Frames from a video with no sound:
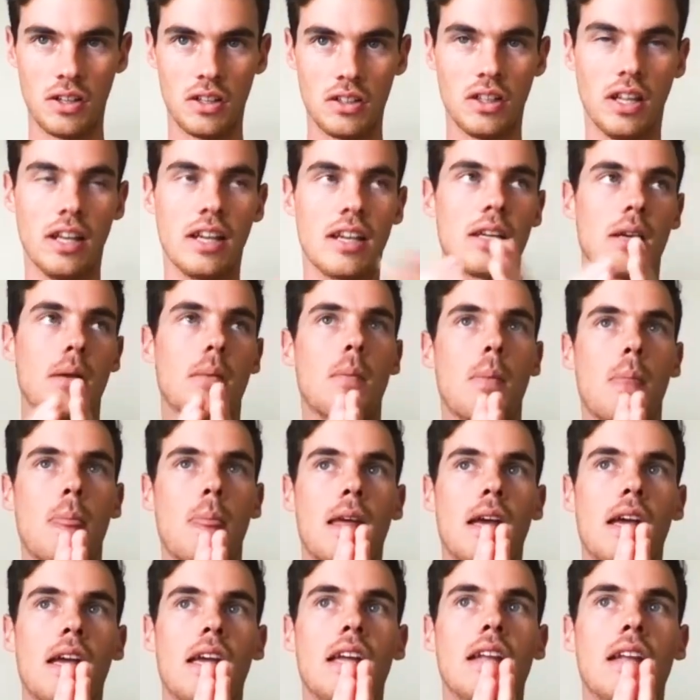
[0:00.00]
like
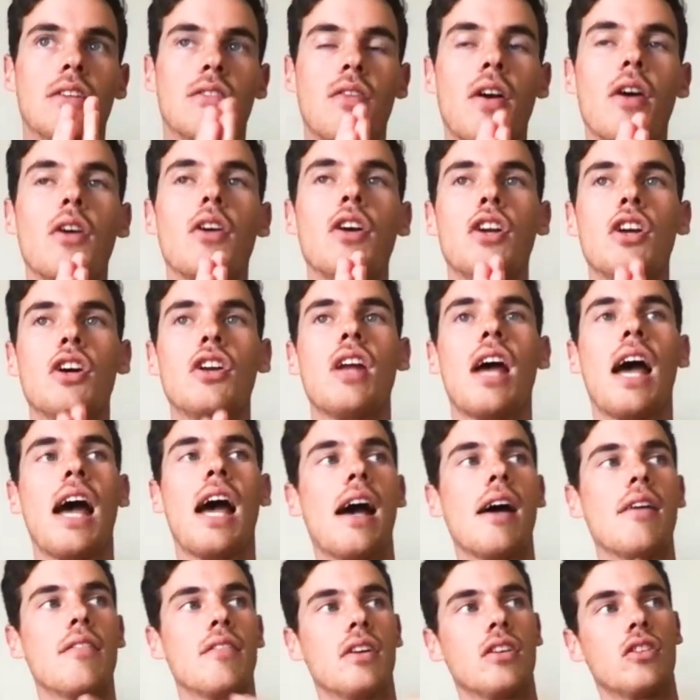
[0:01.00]
it's very good to
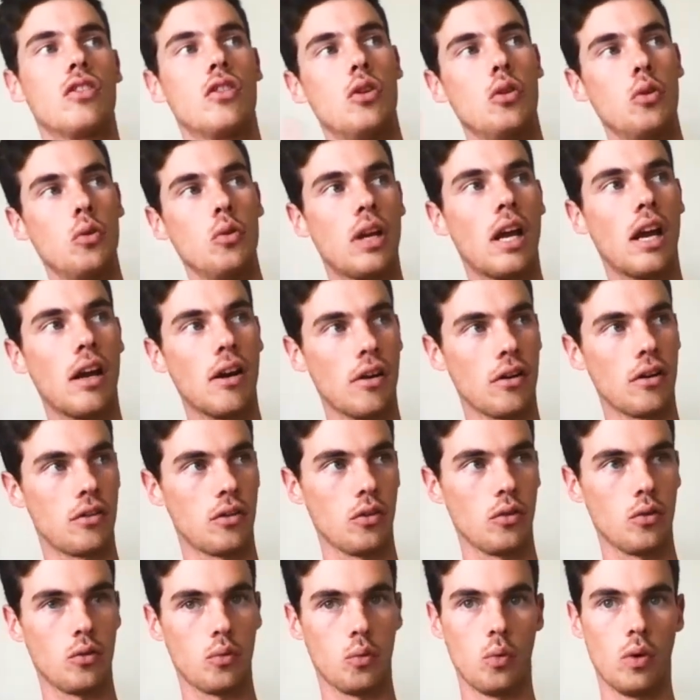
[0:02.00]
have two
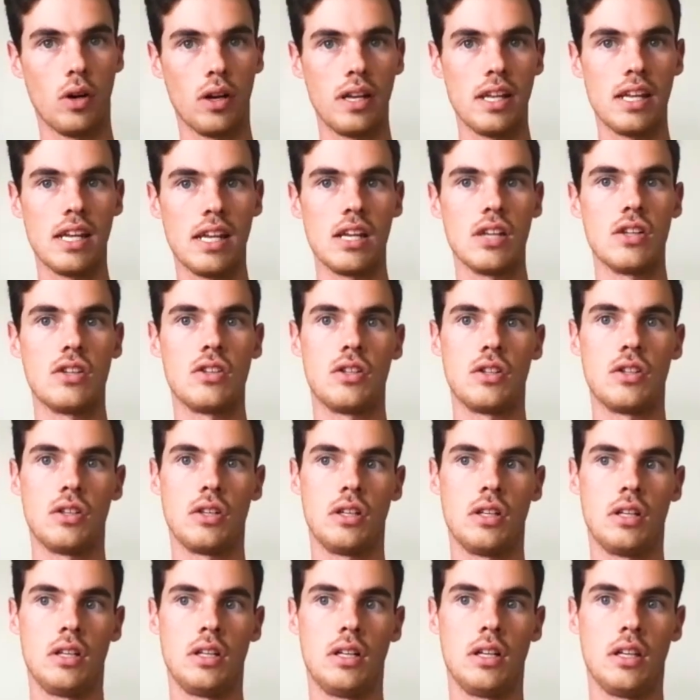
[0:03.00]
characters, one each,
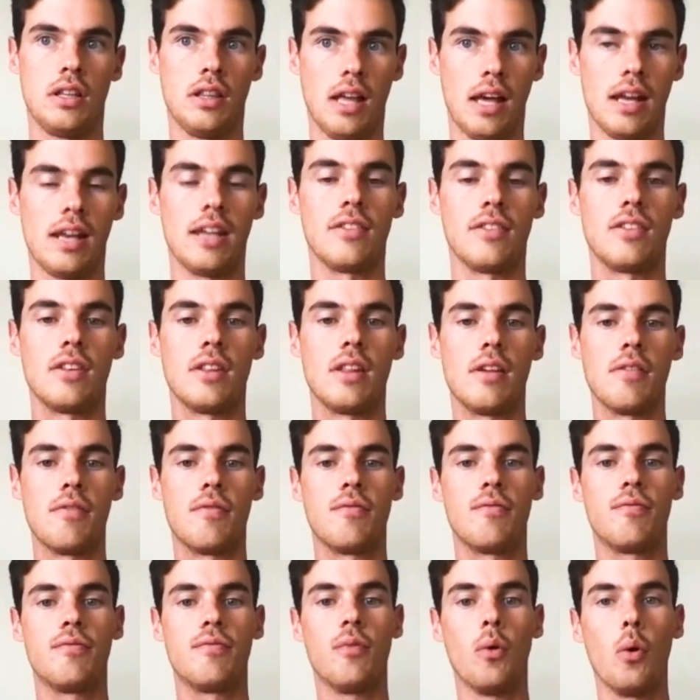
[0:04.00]
that is
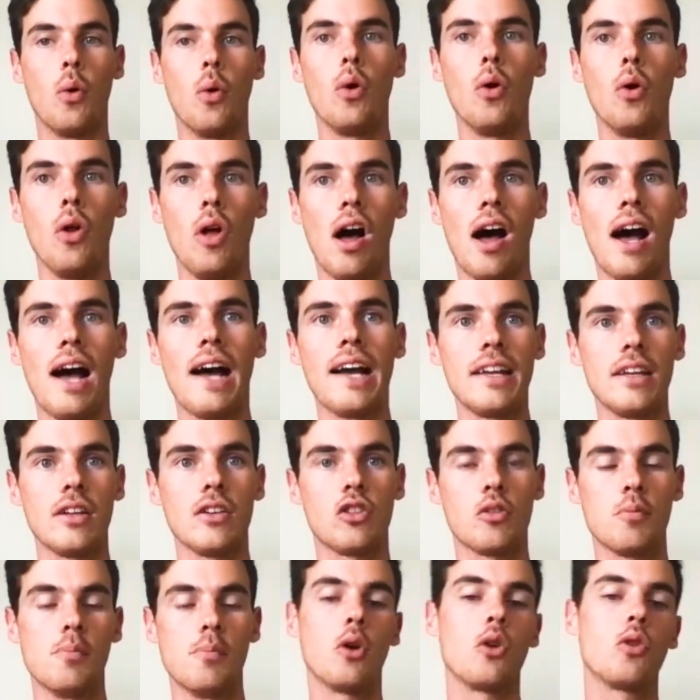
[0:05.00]
the full,
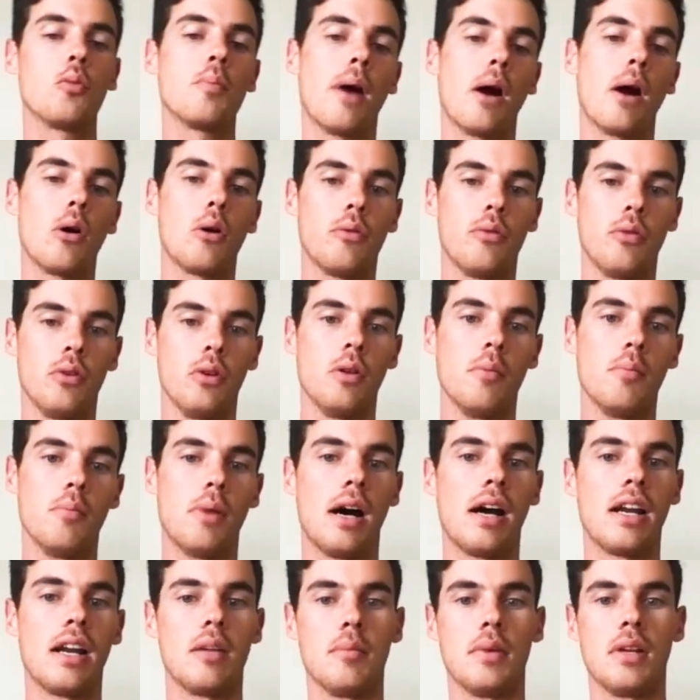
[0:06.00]
highest, most powerful
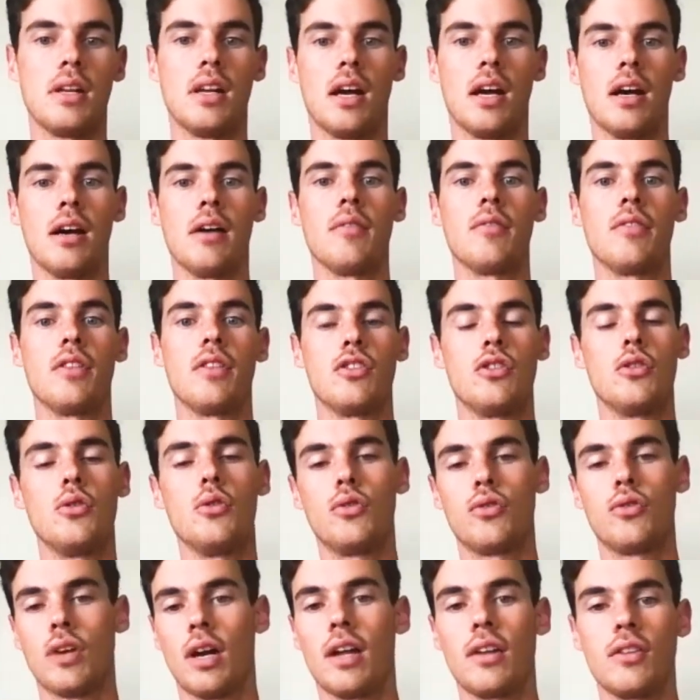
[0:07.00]
embodiment of the two
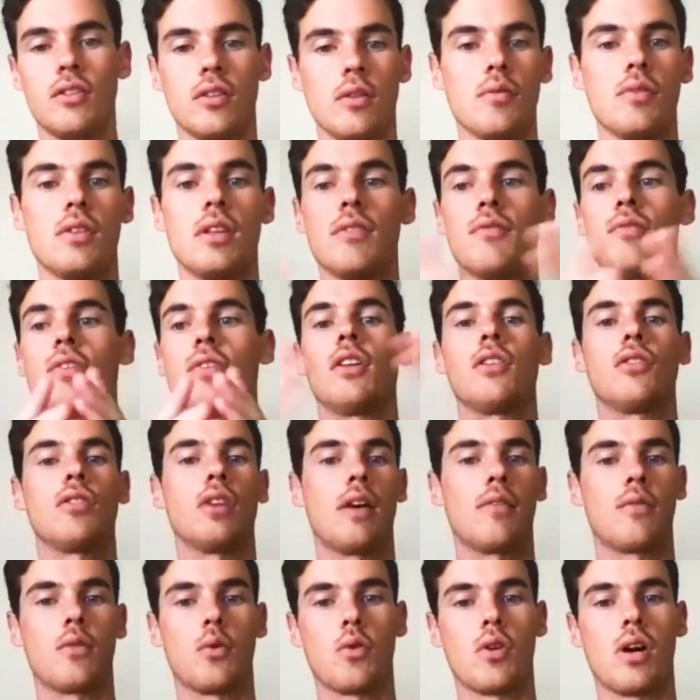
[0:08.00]
sides of the
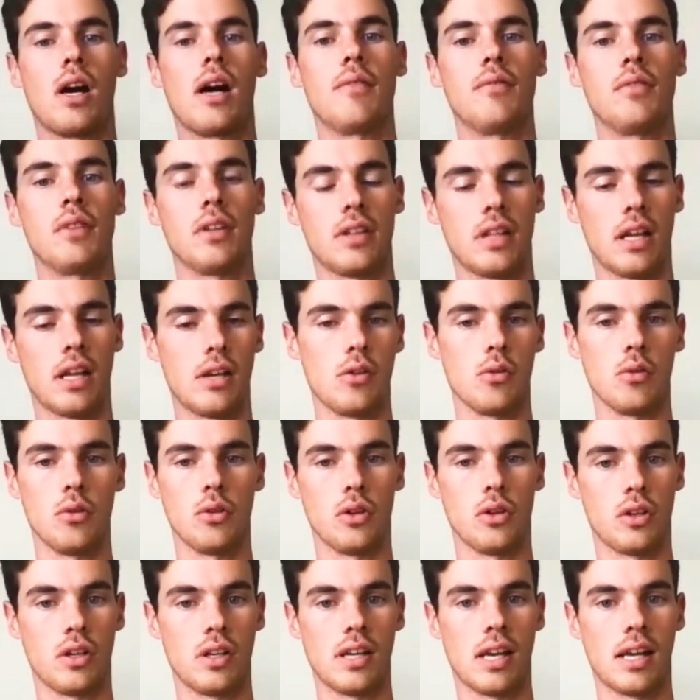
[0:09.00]
philosophical conflict that you're
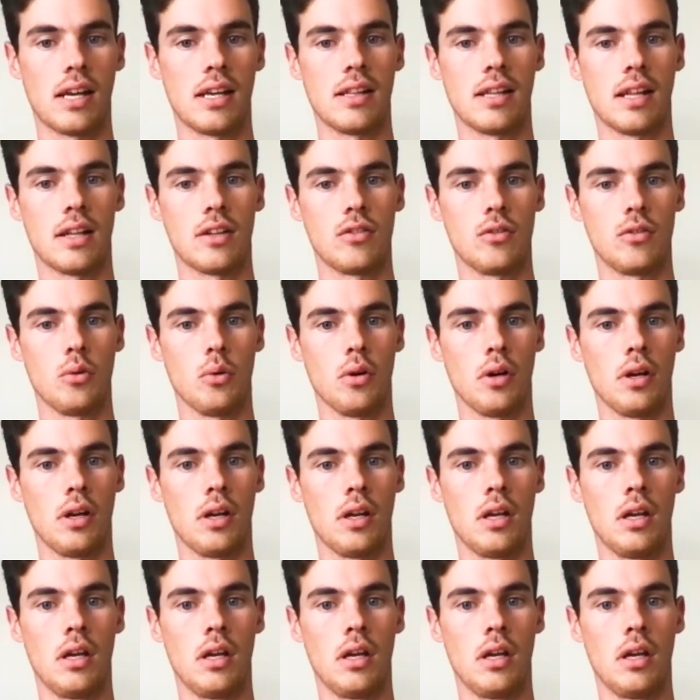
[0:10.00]
looking at in that story.